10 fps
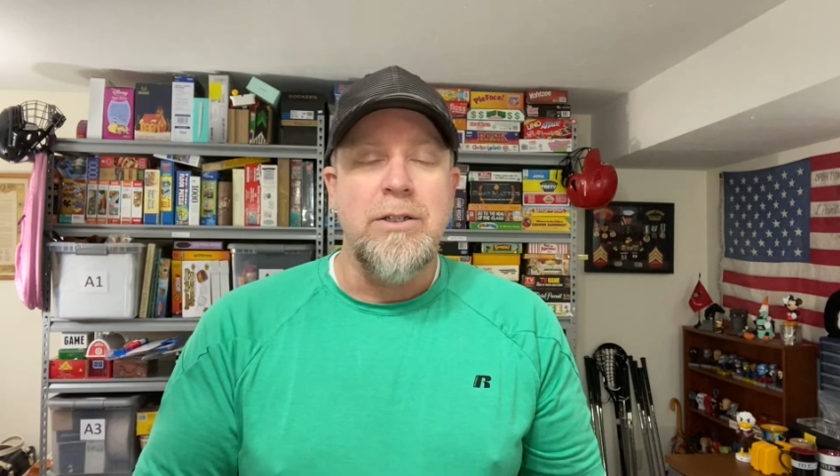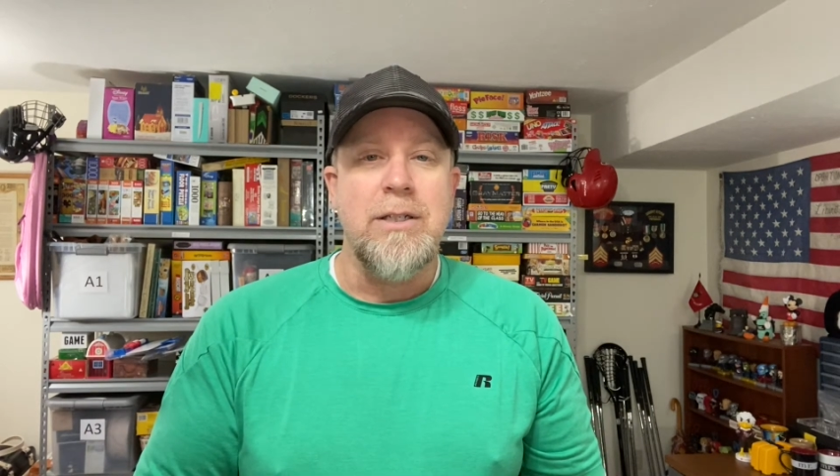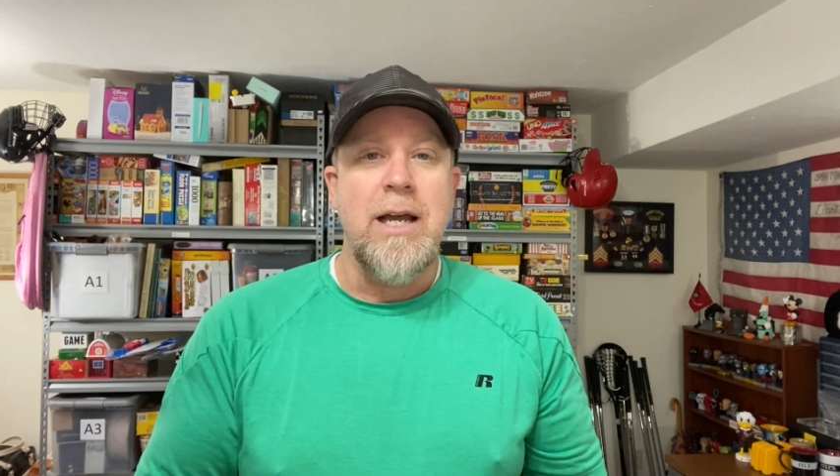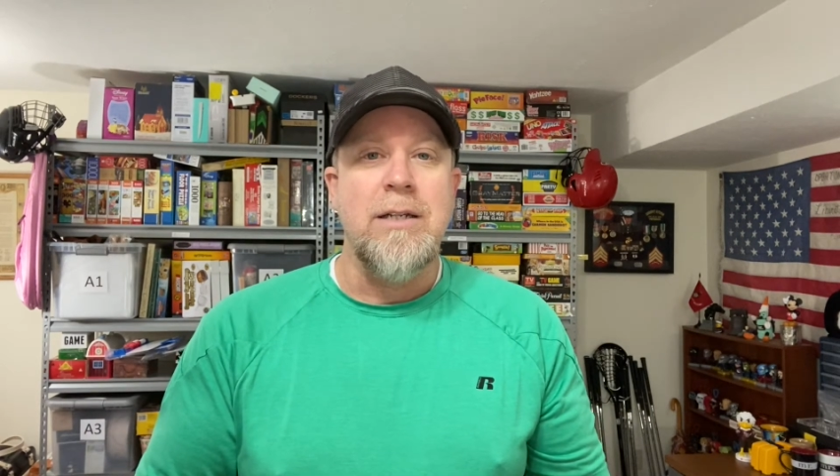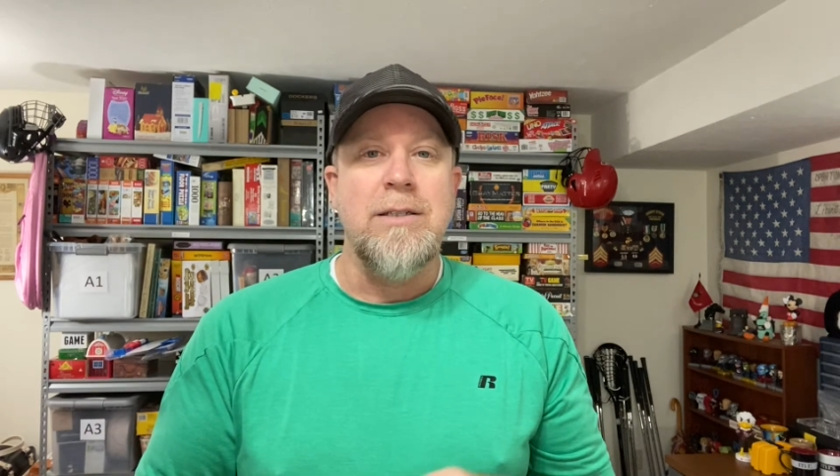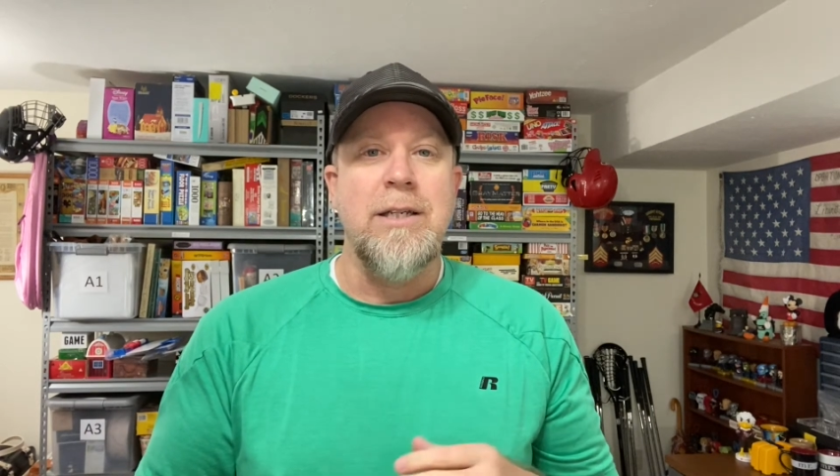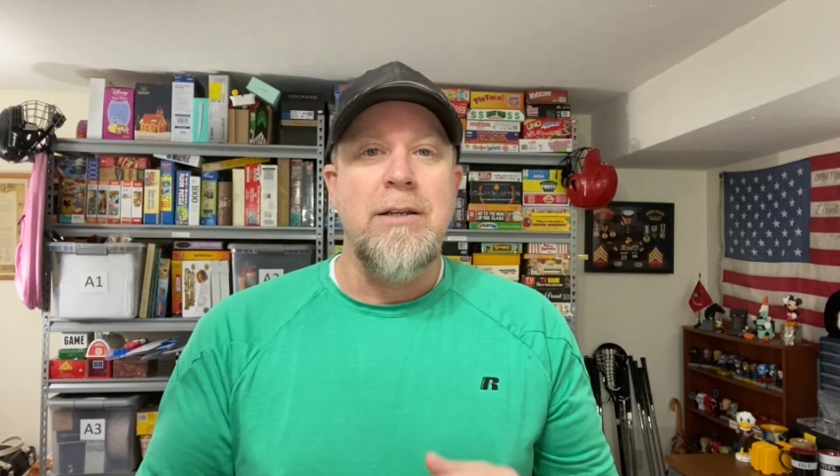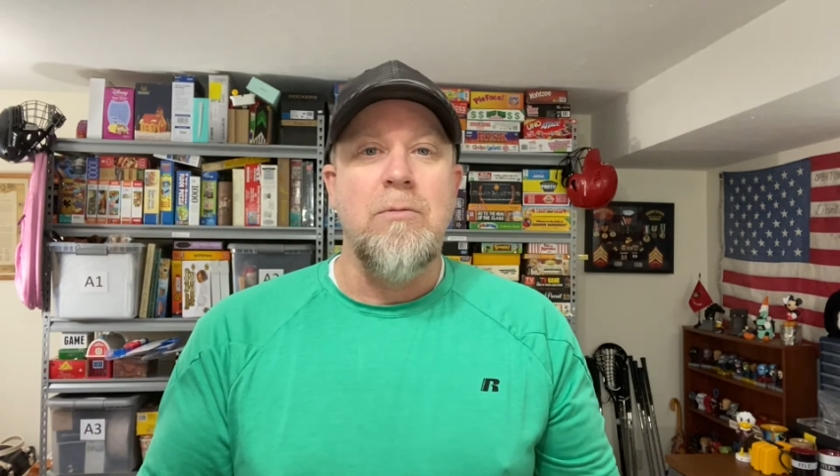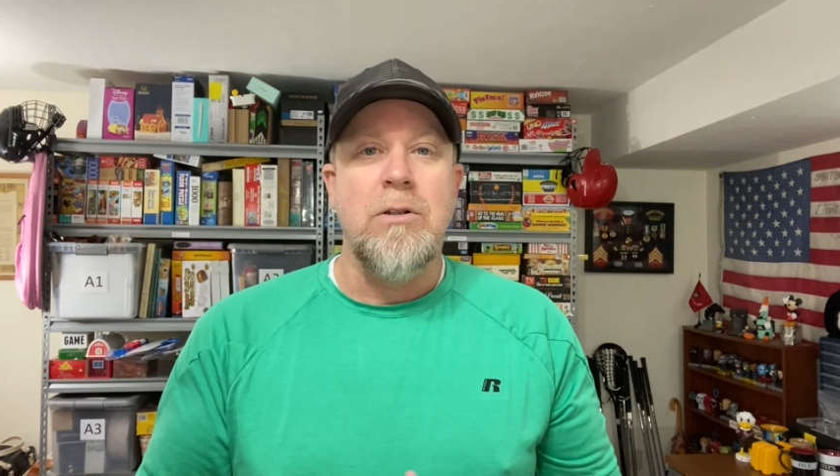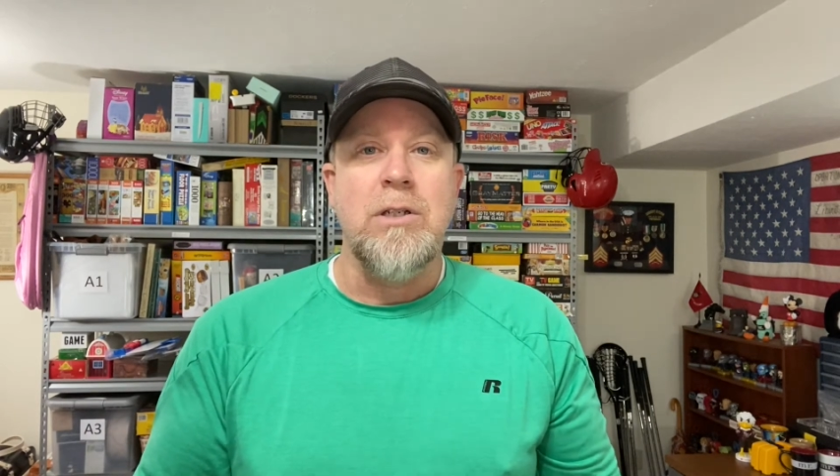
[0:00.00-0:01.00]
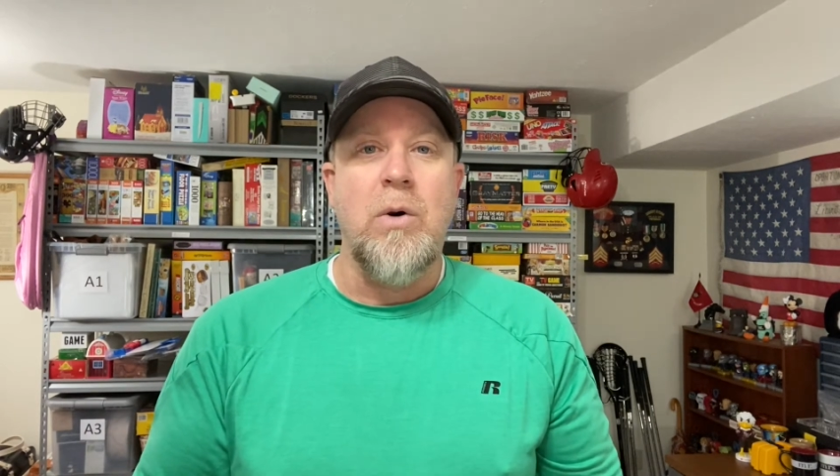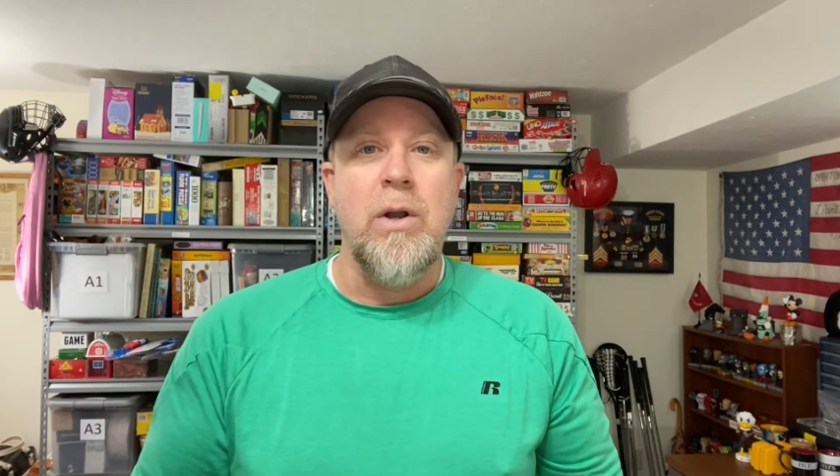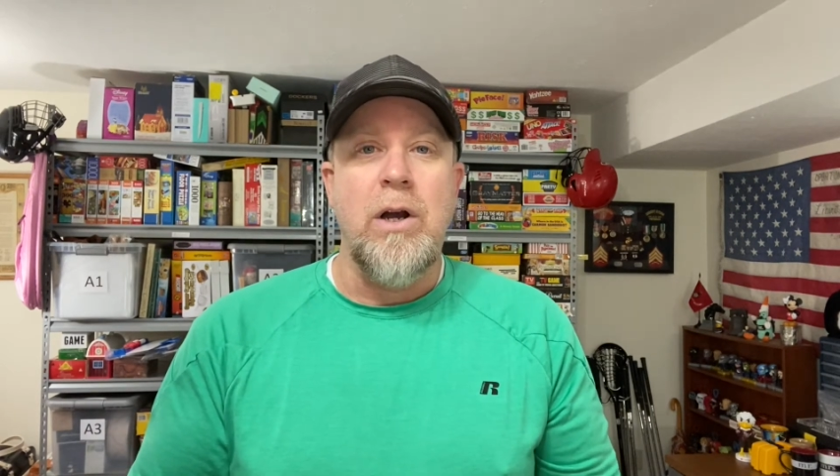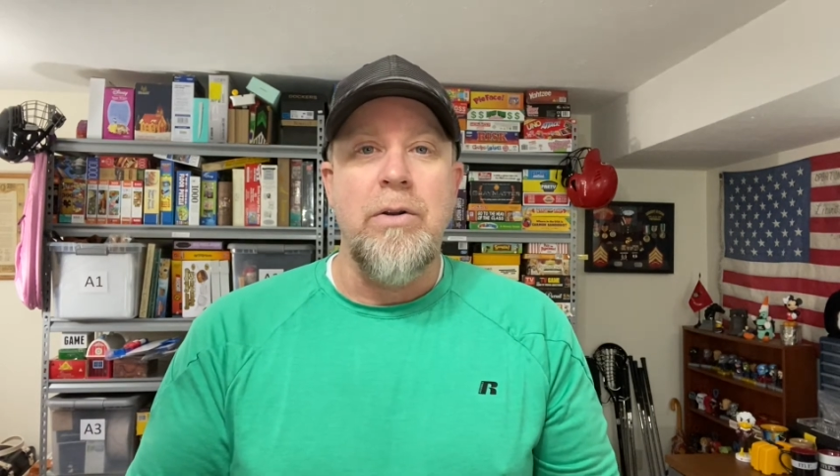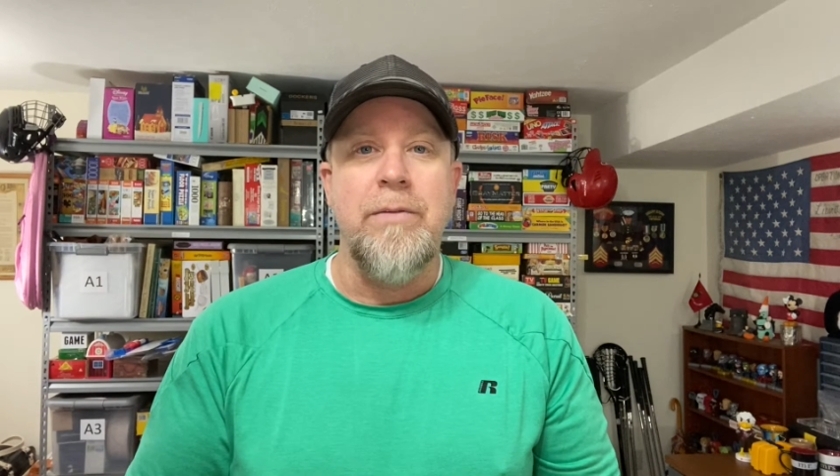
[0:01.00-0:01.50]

just kind of see what's going on